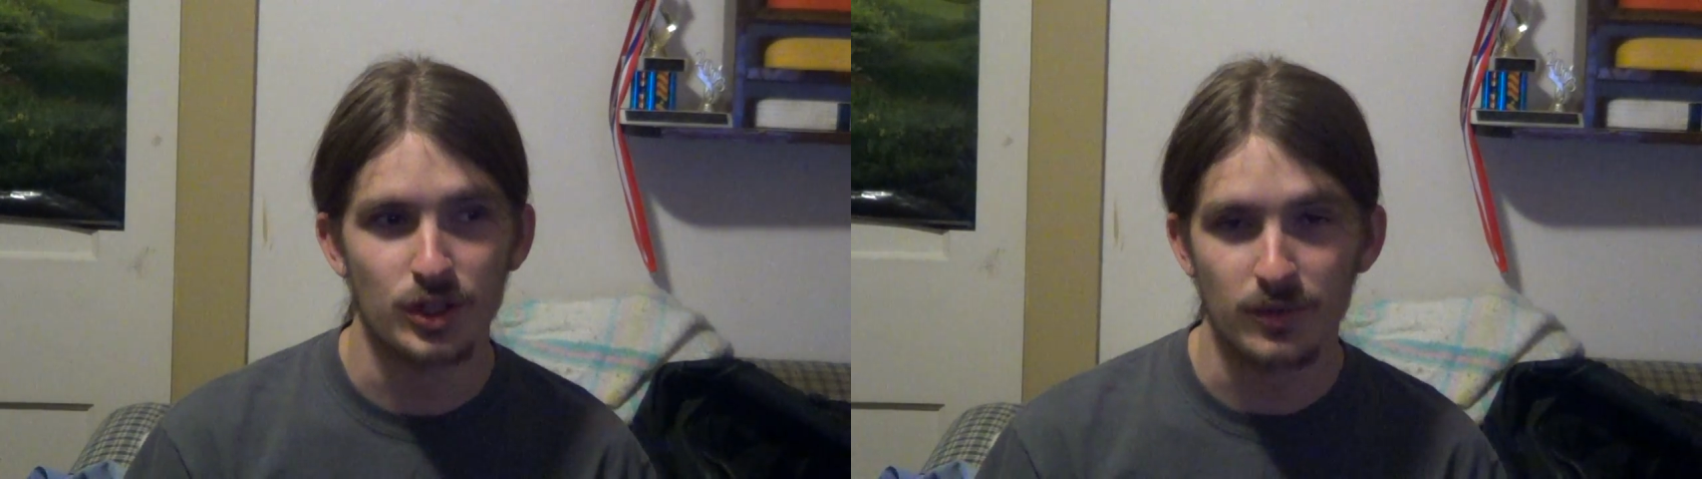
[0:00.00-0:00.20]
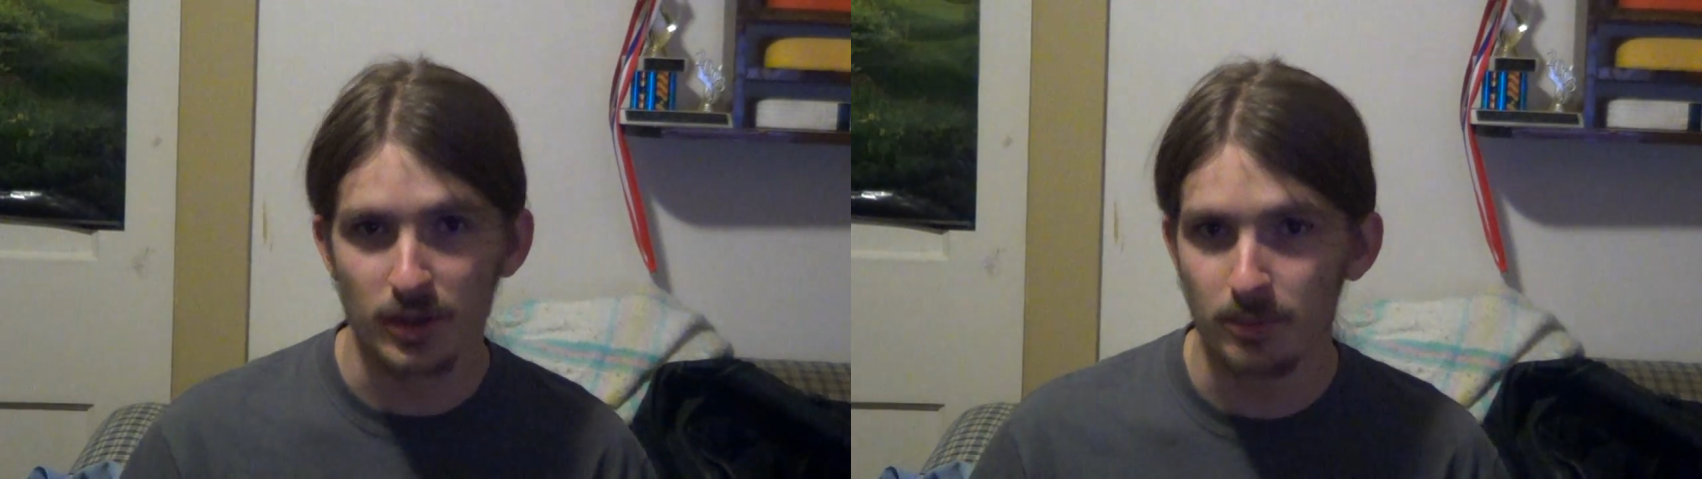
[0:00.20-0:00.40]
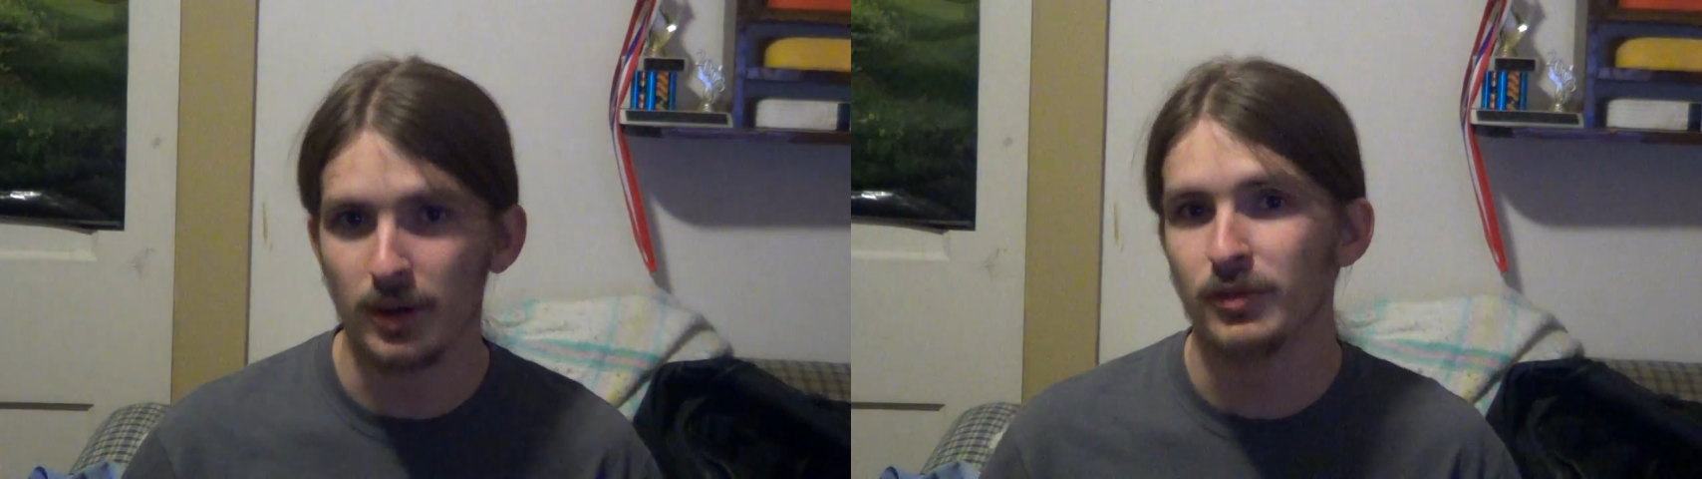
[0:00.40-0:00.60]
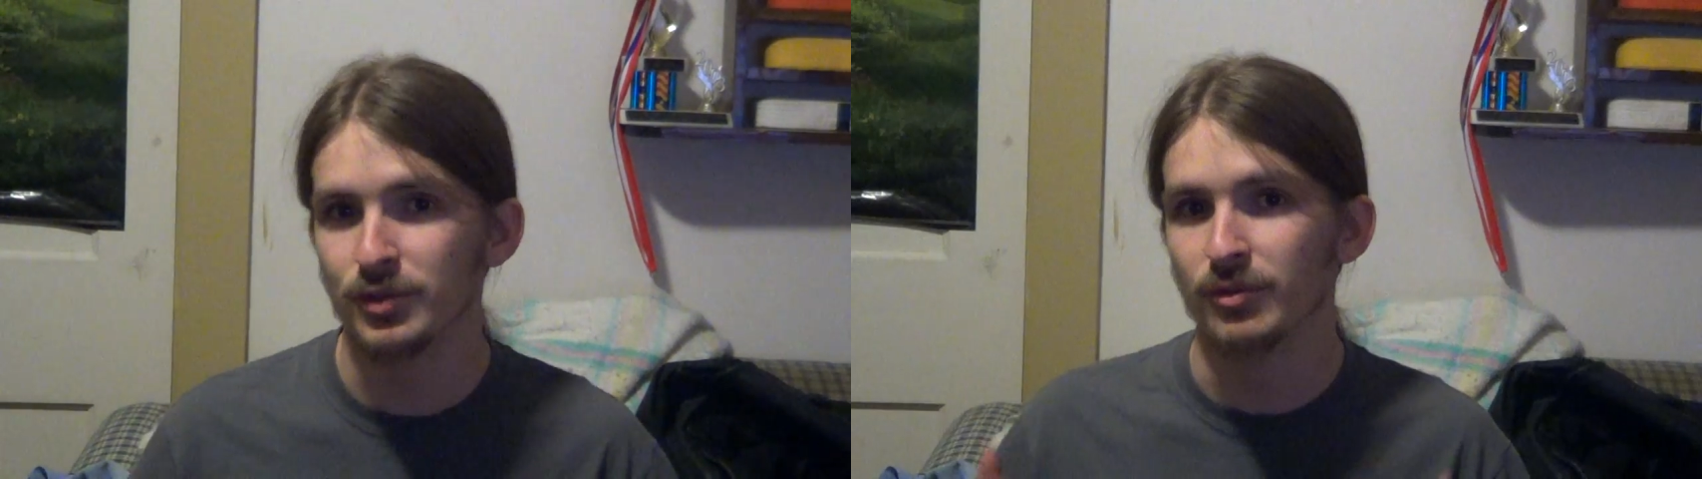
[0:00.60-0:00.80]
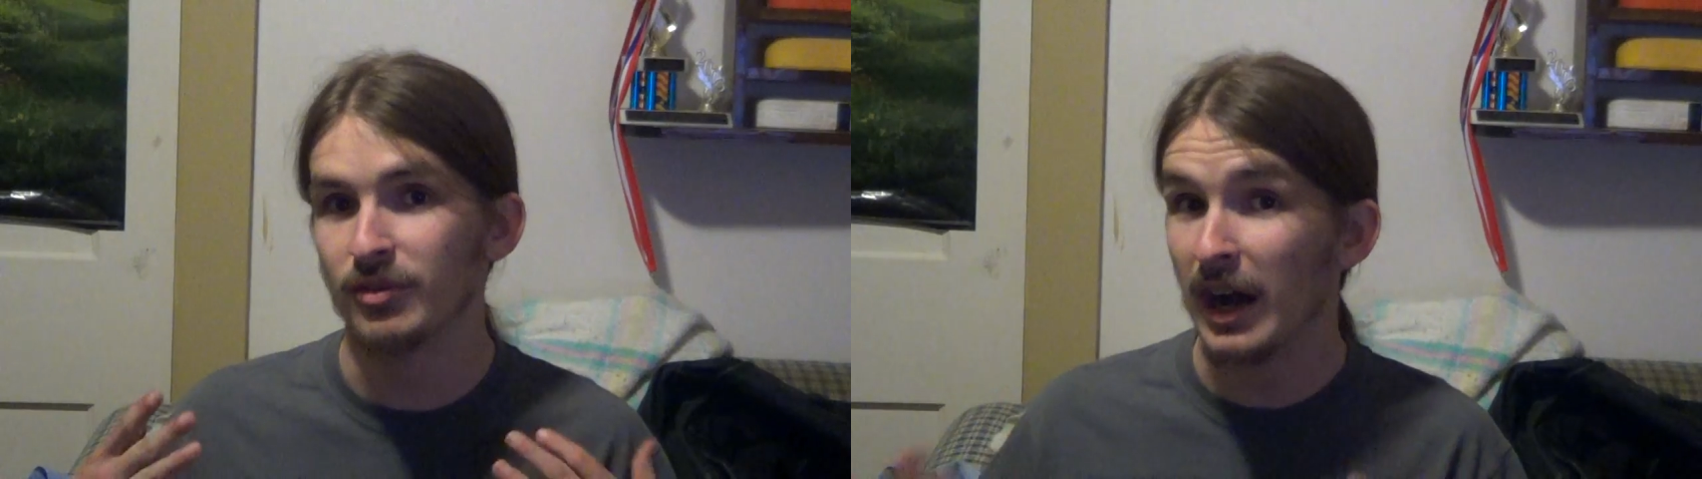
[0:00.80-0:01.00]
even above
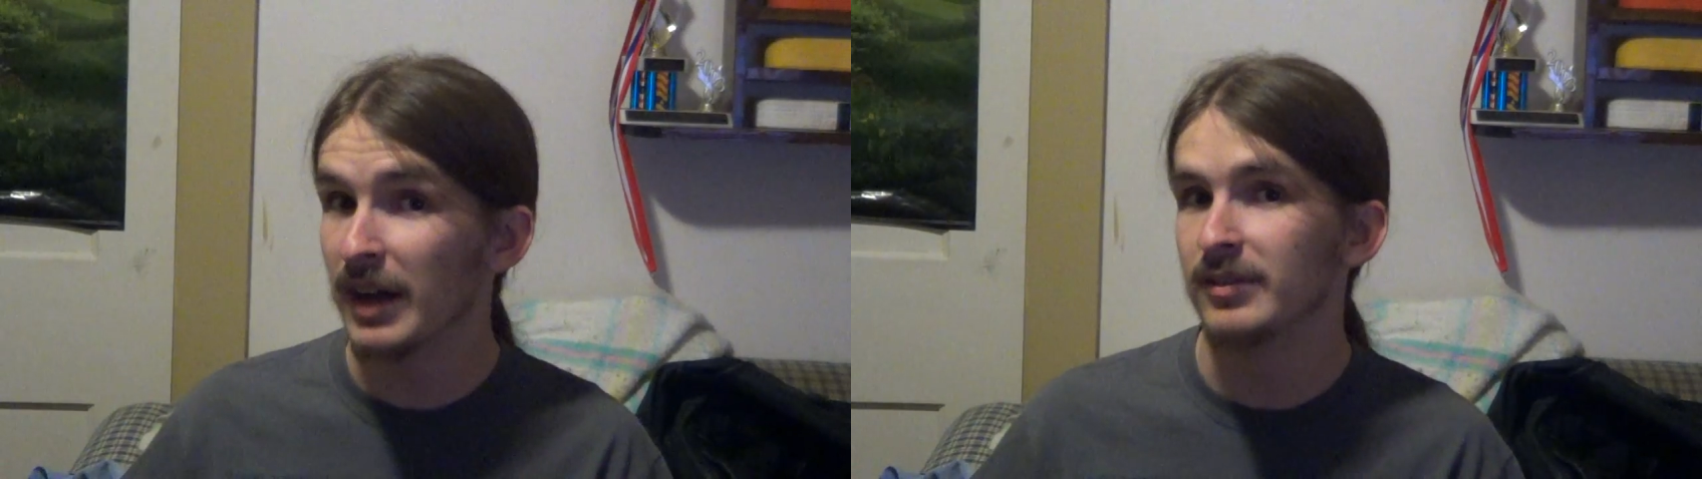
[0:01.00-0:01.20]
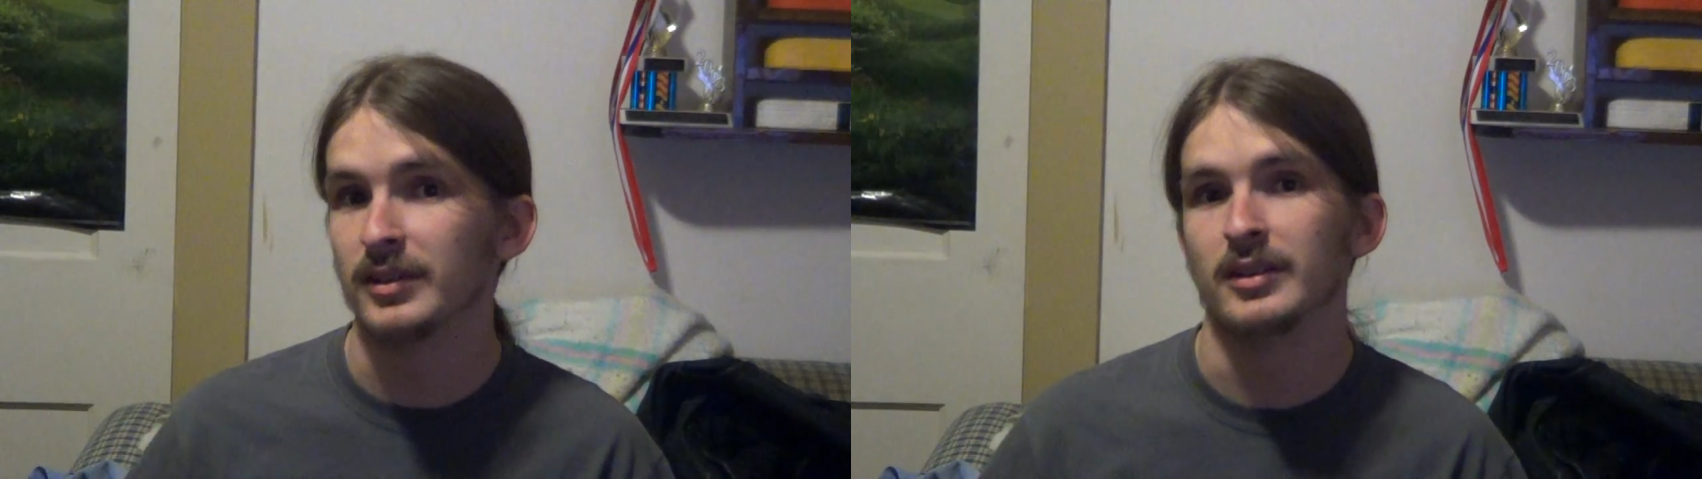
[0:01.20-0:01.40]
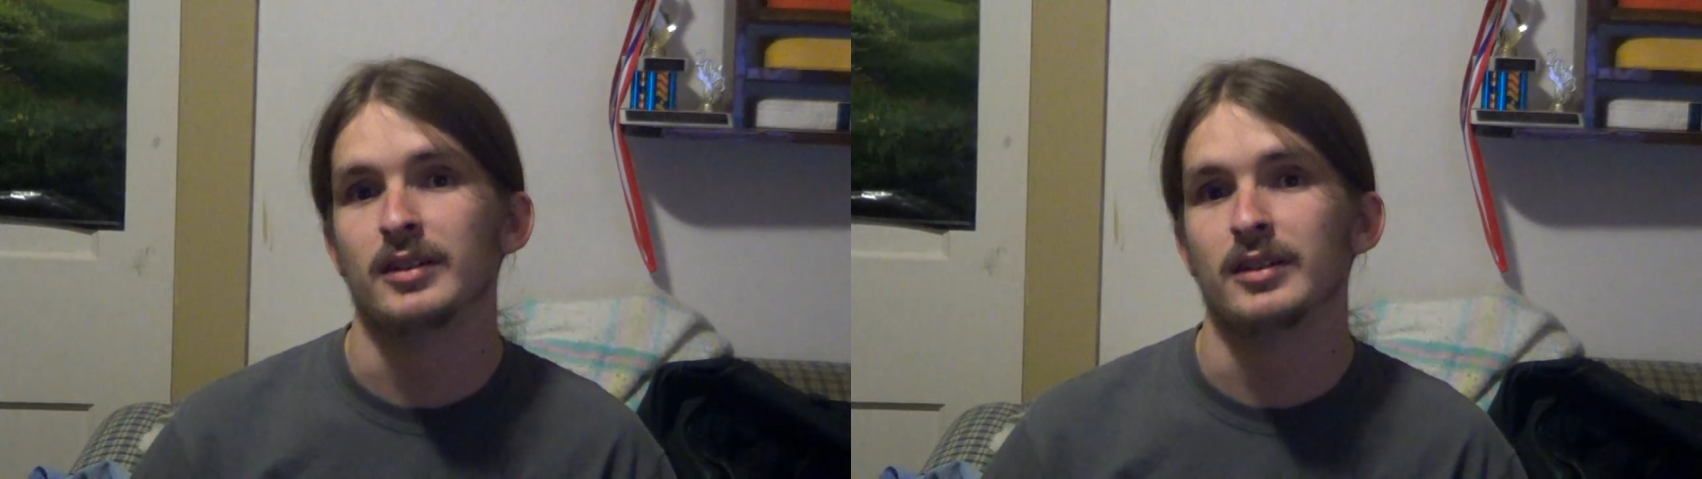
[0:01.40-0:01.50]
surviving,